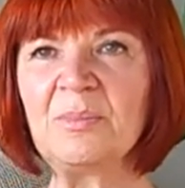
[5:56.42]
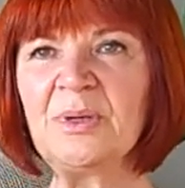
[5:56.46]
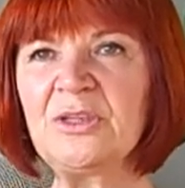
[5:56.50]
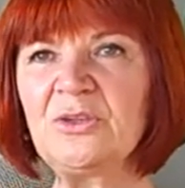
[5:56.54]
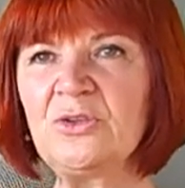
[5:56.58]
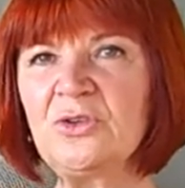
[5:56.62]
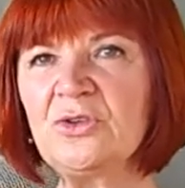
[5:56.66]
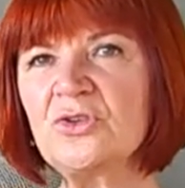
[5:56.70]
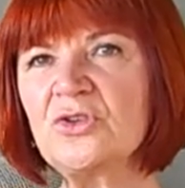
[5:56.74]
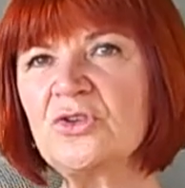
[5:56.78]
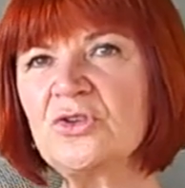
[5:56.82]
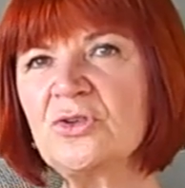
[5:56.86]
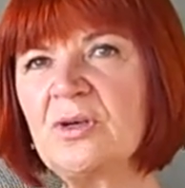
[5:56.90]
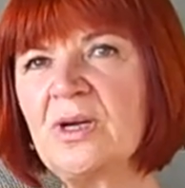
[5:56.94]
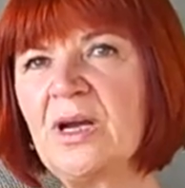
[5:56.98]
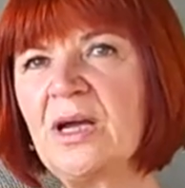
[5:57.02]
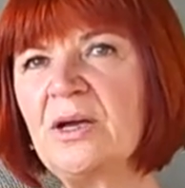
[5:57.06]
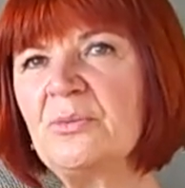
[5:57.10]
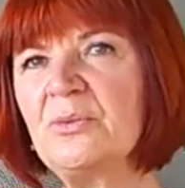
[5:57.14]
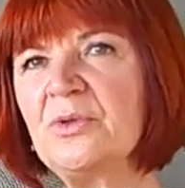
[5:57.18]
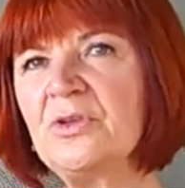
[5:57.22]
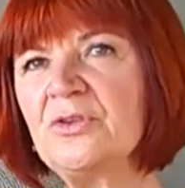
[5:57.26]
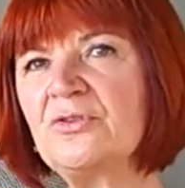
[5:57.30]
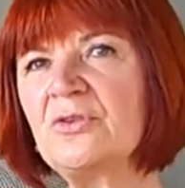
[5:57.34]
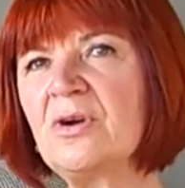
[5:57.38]
But usually
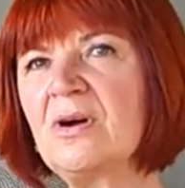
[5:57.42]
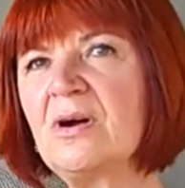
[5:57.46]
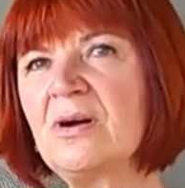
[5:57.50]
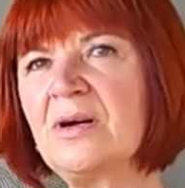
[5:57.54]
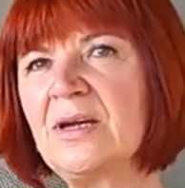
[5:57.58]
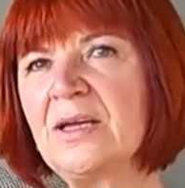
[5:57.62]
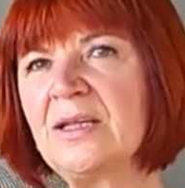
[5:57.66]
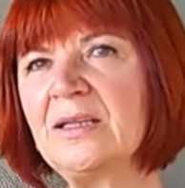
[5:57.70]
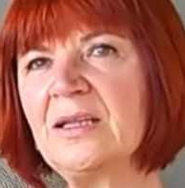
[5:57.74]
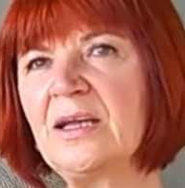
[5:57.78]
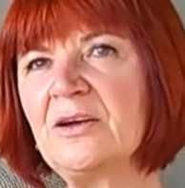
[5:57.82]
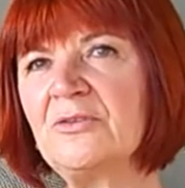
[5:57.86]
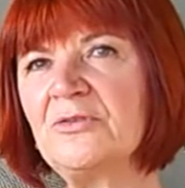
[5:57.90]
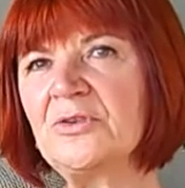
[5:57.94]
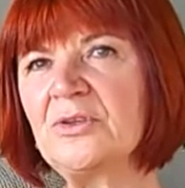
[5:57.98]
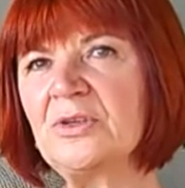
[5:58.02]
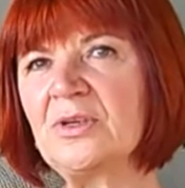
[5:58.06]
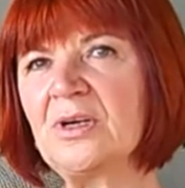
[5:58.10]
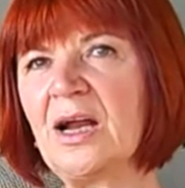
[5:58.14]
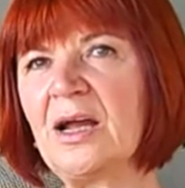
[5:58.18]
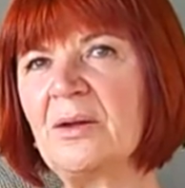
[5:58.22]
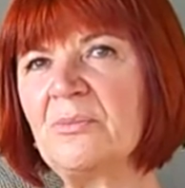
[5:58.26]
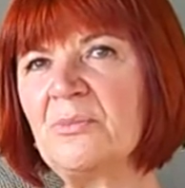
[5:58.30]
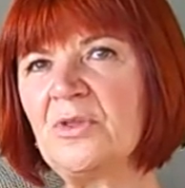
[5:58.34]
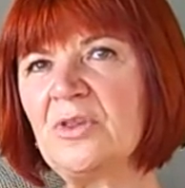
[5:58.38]
I withdraw, and
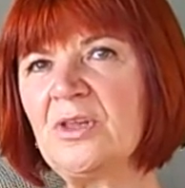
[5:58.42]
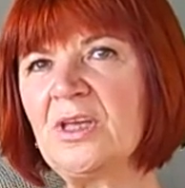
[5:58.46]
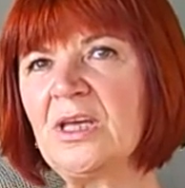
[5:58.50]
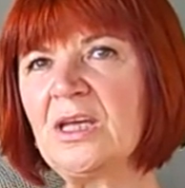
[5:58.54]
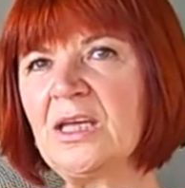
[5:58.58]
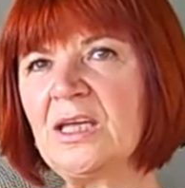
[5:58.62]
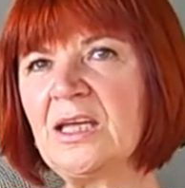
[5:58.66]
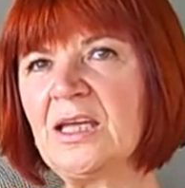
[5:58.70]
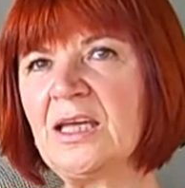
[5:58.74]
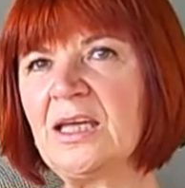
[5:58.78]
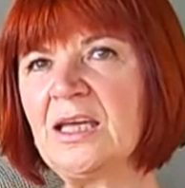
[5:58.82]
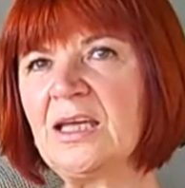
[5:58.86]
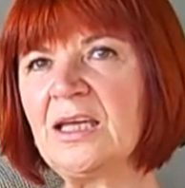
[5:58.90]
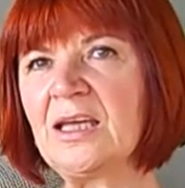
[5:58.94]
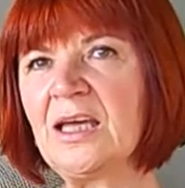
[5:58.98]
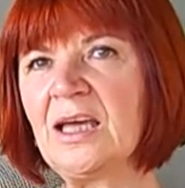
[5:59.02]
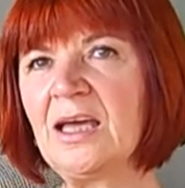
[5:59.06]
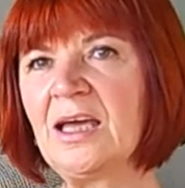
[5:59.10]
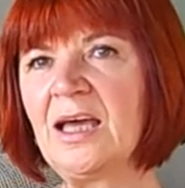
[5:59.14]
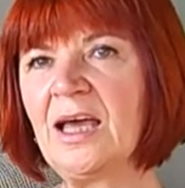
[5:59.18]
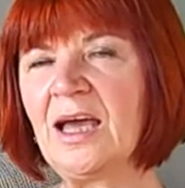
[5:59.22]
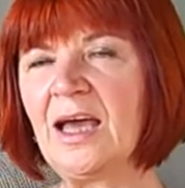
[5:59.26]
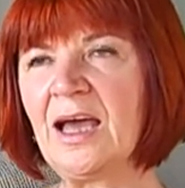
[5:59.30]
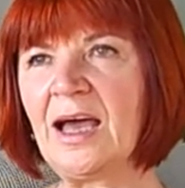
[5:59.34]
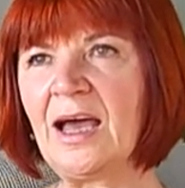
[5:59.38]
after I'm thinking,
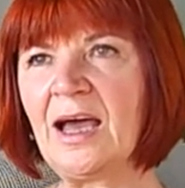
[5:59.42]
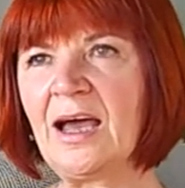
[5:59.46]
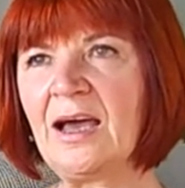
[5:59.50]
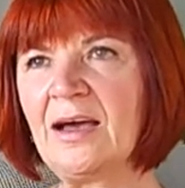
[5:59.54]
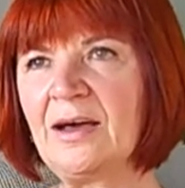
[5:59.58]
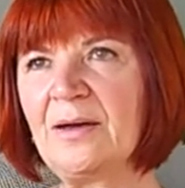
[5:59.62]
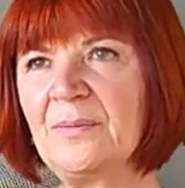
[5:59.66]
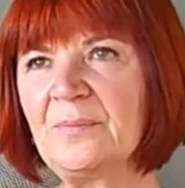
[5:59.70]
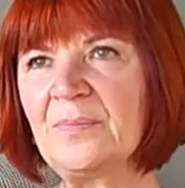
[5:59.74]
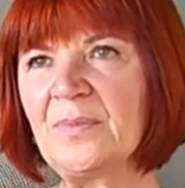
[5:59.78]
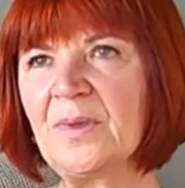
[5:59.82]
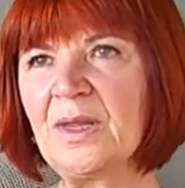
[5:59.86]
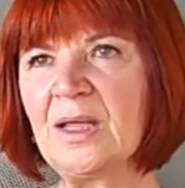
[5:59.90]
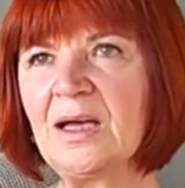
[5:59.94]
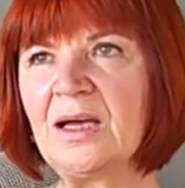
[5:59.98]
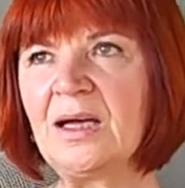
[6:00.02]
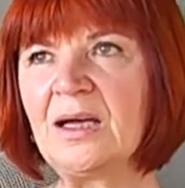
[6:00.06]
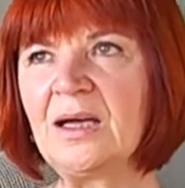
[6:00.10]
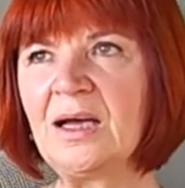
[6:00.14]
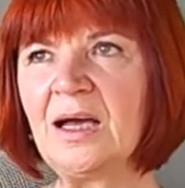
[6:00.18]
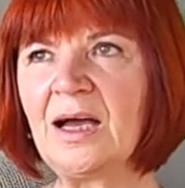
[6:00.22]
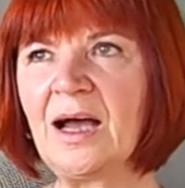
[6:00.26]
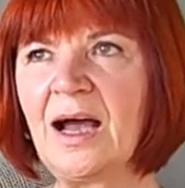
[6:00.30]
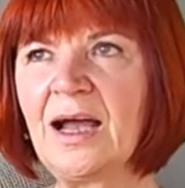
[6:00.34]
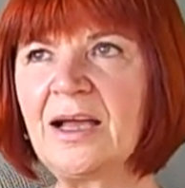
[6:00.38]

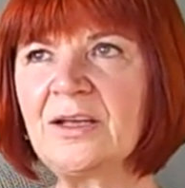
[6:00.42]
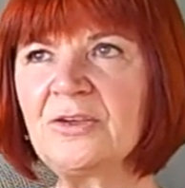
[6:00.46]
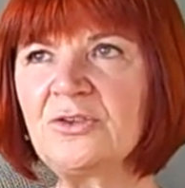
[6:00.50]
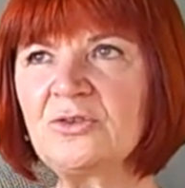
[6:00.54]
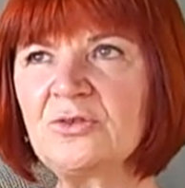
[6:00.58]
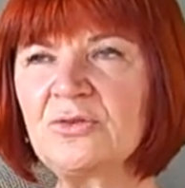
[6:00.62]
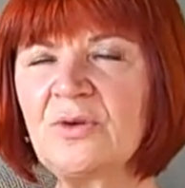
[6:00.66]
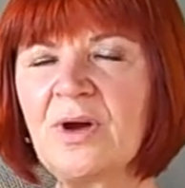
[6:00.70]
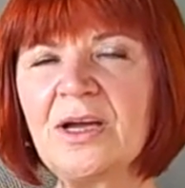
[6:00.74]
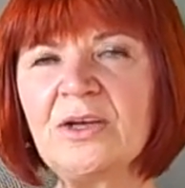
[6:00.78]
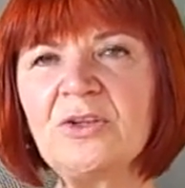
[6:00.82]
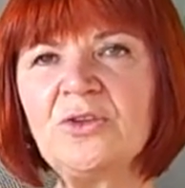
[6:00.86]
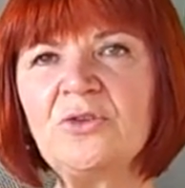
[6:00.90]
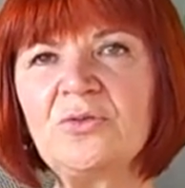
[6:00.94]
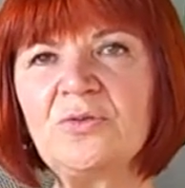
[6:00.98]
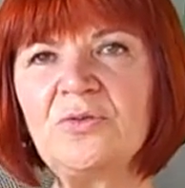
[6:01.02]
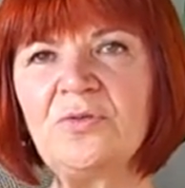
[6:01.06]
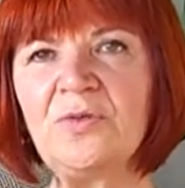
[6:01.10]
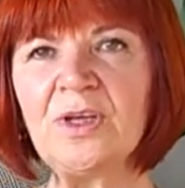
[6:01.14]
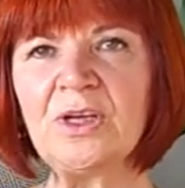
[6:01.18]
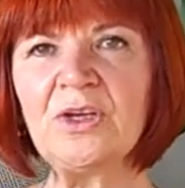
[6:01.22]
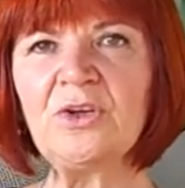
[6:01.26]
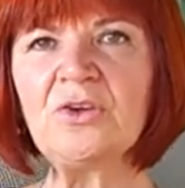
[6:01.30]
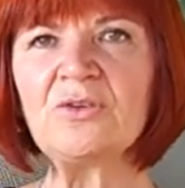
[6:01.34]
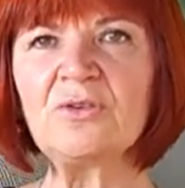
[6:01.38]
I try to
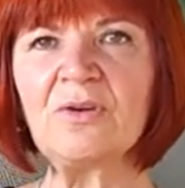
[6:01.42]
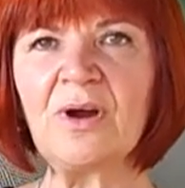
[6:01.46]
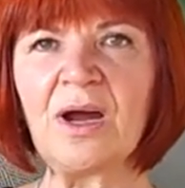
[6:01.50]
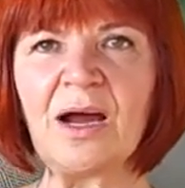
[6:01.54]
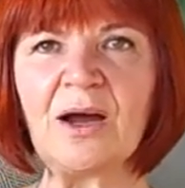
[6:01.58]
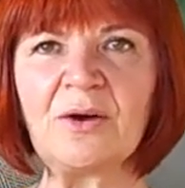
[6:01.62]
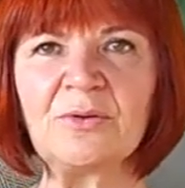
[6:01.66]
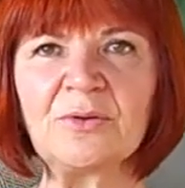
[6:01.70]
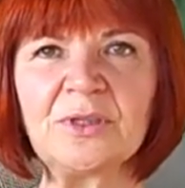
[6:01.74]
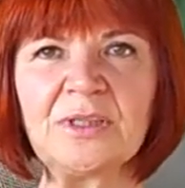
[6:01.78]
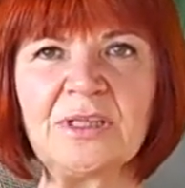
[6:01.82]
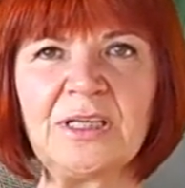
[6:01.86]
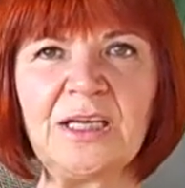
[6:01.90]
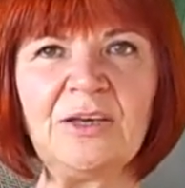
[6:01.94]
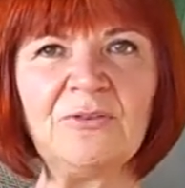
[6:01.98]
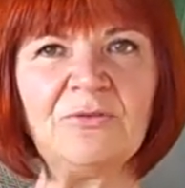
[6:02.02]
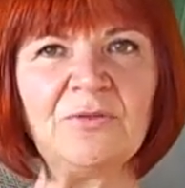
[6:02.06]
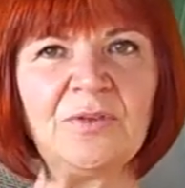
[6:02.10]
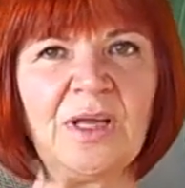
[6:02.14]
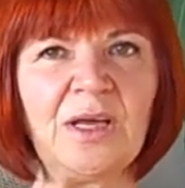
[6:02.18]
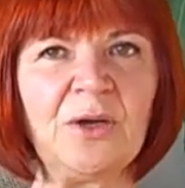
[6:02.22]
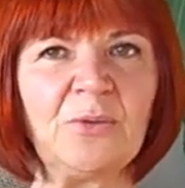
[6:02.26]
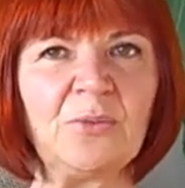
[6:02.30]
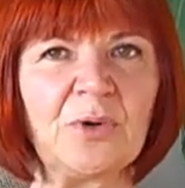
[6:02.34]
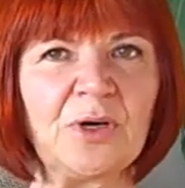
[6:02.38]
figure out
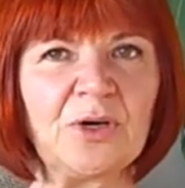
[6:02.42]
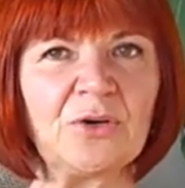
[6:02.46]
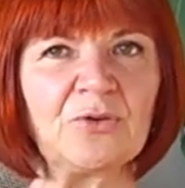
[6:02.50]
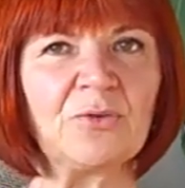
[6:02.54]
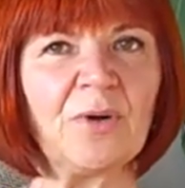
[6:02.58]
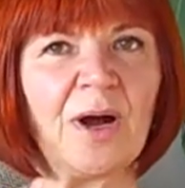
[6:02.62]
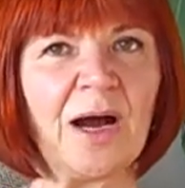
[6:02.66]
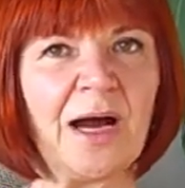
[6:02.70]
if they were